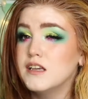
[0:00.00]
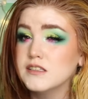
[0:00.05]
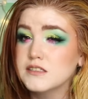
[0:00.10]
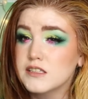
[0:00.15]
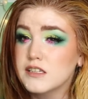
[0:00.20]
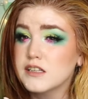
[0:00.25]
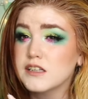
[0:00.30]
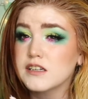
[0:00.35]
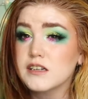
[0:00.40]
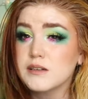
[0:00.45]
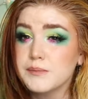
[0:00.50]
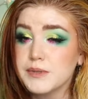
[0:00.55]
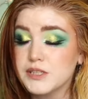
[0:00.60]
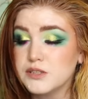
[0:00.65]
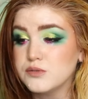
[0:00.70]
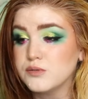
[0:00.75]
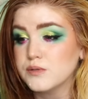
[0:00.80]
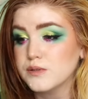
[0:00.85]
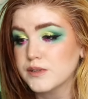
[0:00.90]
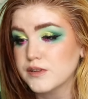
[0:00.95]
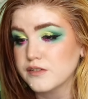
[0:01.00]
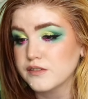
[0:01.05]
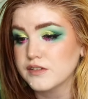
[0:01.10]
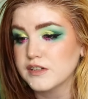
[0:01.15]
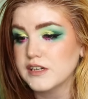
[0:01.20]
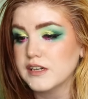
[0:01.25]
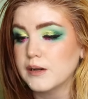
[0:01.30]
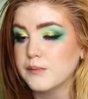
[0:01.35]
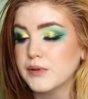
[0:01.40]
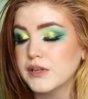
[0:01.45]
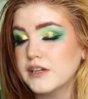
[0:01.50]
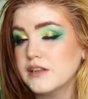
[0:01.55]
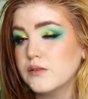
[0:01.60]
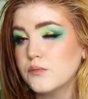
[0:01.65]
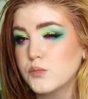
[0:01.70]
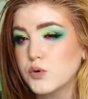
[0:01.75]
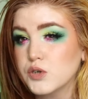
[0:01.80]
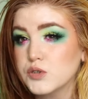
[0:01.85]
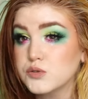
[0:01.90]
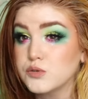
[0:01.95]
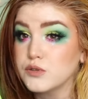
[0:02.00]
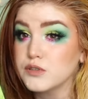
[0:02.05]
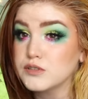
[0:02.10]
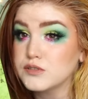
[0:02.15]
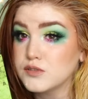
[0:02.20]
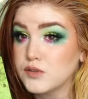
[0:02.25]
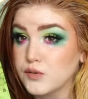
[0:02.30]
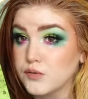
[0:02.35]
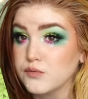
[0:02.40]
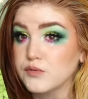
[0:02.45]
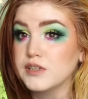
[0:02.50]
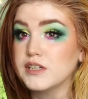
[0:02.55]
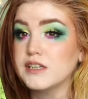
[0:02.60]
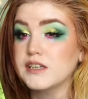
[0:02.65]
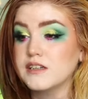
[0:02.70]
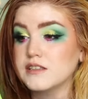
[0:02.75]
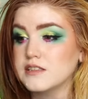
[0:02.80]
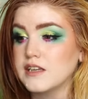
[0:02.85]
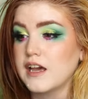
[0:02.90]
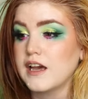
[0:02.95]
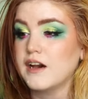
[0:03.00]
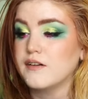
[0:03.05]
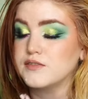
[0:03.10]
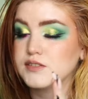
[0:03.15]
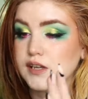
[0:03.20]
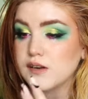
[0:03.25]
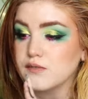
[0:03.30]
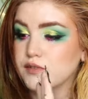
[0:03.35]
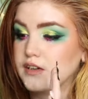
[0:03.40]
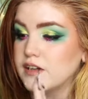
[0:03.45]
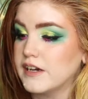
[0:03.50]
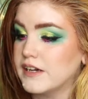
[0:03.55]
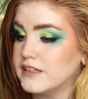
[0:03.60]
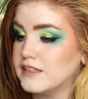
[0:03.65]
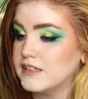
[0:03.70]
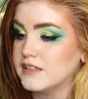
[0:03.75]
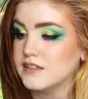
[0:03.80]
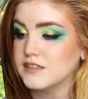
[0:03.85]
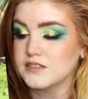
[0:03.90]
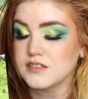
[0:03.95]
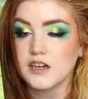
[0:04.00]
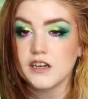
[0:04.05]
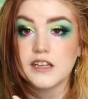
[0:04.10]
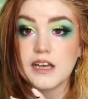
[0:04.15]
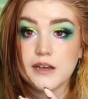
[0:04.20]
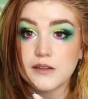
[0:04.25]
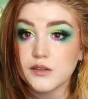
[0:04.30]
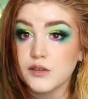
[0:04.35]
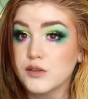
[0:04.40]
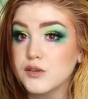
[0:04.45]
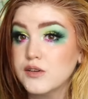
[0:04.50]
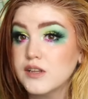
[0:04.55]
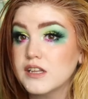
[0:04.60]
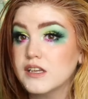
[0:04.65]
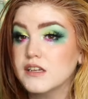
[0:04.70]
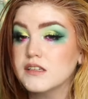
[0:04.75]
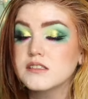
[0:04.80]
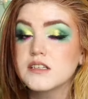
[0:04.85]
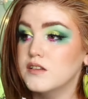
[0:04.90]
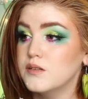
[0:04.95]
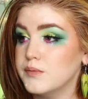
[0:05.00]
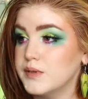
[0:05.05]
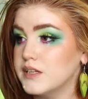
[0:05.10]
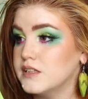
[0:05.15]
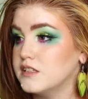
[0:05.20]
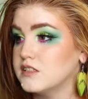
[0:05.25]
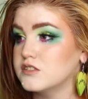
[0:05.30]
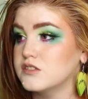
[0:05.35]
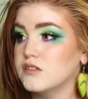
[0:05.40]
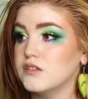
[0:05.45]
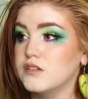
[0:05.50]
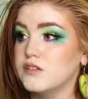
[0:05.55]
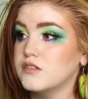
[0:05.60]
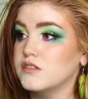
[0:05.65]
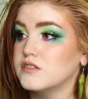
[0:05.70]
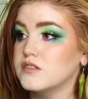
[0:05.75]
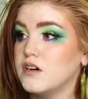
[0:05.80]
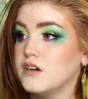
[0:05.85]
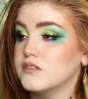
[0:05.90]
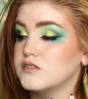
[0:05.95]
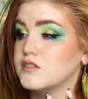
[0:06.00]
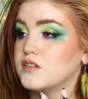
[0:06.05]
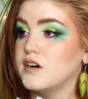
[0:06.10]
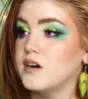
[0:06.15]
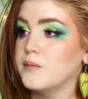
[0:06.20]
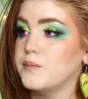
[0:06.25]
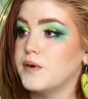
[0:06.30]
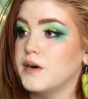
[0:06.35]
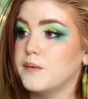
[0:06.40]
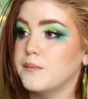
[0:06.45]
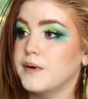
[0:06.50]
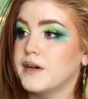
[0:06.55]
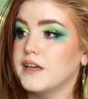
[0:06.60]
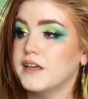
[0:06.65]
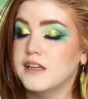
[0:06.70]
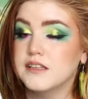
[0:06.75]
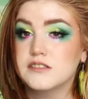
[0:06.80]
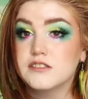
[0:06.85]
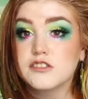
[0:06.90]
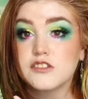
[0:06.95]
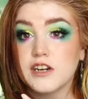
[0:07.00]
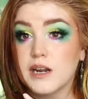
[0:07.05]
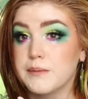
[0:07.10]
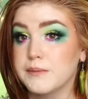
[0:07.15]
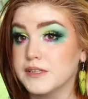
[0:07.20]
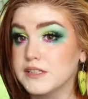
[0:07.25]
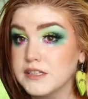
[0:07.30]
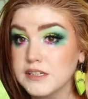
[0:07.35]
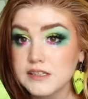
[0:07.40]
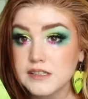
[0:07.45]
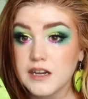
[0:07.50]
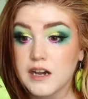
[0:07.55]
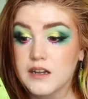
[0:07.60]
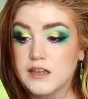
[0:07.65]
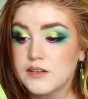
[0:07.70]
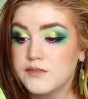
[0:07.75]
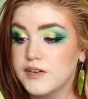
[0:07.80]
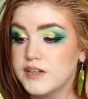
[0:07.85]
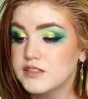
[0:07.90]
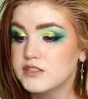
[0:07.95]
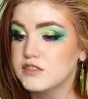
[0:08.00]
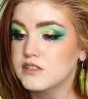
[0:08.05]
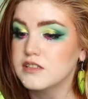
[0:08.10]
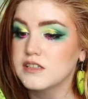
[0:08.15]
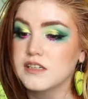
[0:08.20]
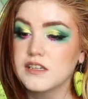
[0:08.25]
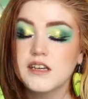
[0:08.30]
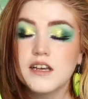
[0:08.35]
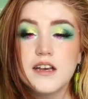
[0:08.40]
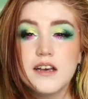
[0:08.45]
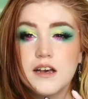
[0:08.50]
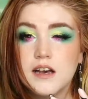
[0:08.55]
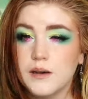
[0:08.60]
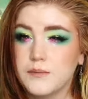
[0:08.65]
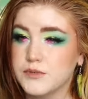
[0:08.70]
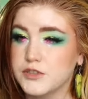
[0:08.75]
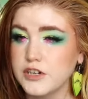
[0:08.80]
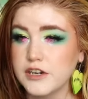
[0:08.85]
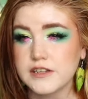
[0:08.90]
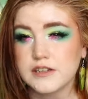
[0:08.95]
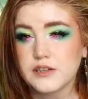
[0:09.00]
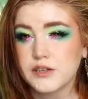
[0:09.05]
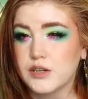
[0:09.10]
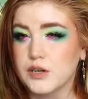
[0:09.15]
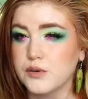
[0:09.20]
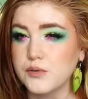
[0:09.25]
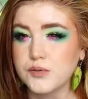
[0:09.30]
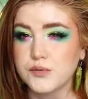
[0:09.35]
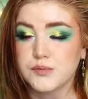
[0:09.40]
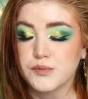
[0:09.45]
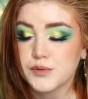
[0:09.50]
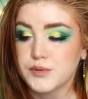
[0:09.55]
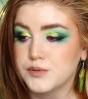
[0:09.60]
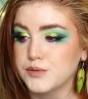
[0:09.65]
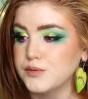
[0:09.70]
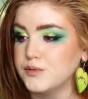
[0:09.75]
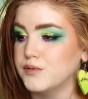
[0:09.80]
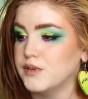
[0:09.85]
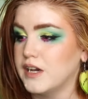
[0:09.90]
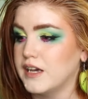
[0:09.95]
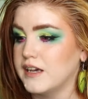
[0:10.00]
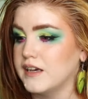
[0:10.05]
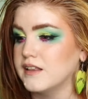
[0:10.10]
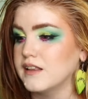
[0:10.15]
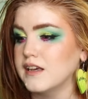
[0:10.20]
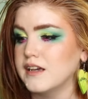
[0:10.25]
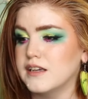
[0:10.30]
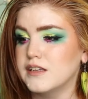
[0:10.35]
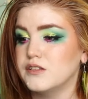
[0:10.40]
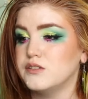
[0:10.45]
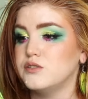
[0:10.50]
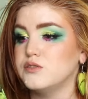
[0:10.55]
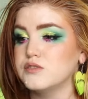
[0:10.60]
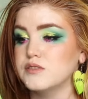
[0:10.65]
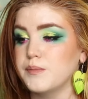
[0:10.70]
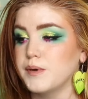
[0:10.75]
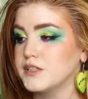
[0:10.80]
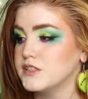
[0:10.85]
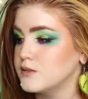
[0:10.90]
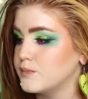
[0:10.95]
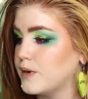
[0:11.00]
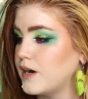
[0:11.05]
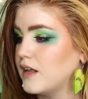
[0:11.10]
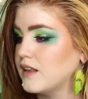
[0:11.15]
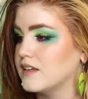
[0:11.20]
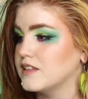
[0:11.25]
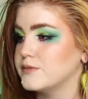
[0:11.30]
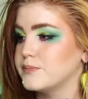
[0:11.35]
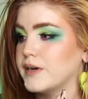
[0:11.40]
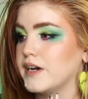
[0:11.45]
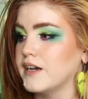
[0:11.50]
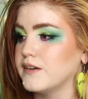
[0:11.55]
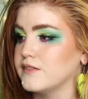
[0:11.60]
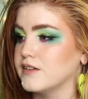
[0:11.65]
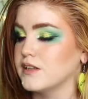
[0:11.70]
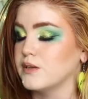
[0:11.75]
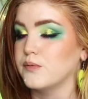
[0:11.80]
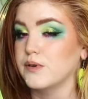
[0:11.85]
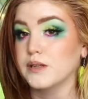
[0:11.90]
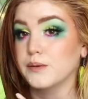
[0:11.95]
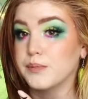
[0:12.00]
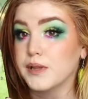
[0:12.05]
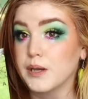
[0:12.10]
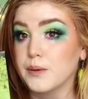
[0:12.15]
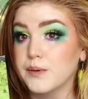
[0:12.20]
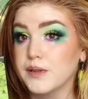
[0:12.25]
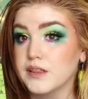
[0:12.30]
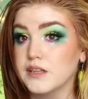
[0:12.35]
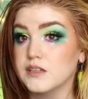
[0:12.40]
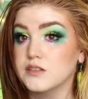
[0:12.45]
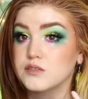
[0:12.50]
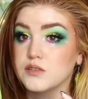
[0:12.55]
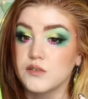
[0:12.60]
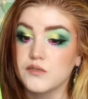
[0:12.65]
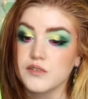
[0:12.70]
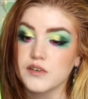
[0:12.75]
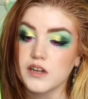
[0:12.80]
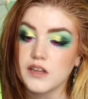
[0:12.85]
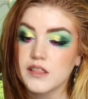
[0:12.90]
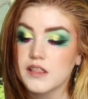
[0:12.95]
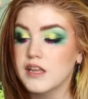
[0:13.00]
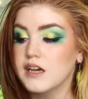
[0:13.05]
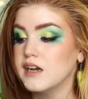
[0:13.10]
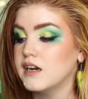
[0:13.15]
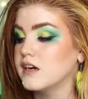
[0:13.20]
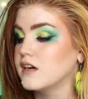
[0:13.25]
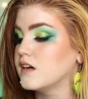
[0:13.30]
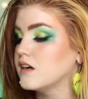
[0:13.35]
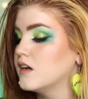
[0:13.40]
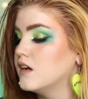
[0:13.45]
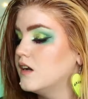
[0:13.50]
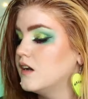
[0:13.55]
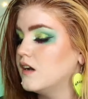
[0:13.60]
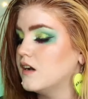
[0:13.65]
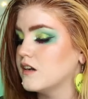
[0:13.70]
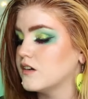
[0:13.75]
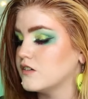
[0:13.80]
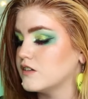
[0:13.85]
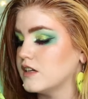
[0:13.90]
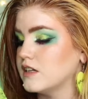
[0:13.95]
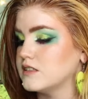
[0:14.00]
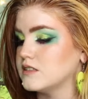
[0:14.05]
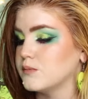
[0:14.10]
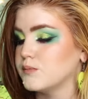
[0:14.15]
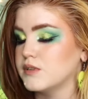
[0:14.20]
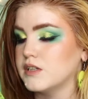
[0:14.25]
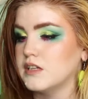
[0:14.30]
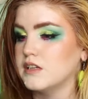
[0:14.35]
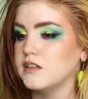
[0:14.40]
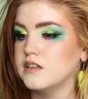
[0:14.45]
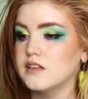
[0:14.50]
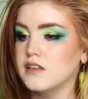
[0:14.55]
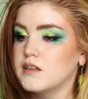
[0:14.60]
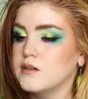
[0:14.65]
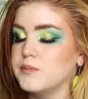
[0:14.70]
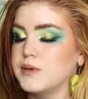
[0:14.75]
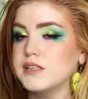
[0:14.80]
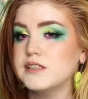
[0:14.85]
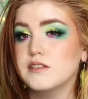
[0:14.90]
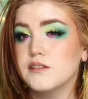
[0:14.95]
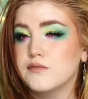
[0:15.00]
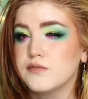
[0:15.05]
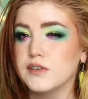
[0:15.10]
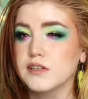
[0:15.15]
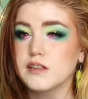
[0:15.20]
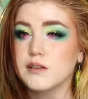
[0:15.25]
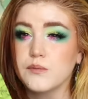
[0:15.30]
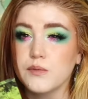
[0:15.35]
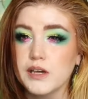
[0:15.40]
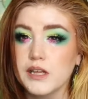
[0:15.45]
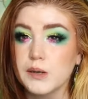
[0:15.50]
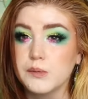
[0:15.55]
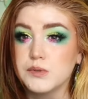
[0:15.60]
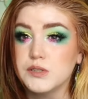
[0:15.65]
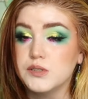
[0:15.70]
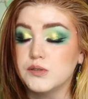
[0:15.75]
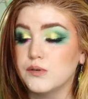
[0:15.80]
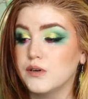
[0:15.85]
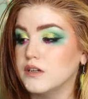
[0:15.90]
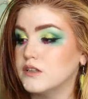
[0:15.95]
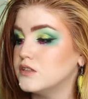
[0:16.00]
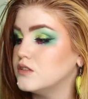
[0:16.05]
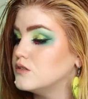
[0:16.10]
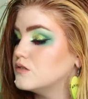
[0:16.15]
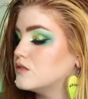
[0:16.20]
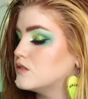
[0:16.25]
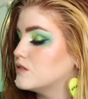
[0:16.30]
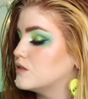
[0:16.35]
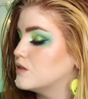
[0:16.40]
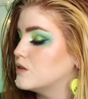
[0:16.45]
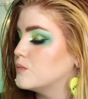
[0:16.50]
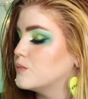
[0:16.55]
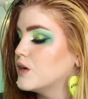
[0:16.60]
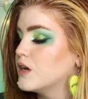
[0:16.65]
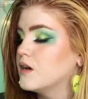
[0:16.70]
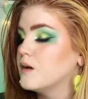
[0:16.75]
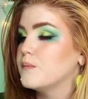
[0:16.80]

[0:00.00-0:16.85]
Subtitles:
It's either going to be 2 or 3. I'm leaning more towards 3 because I have several ideas on how to do this. There'll be additional looks also up on my Instagram and TikTok eventually. I'm trying to go through and like use a bunch of palettes, but I really want to play with this over on there and create something a little bit different than what I would do on YouTube.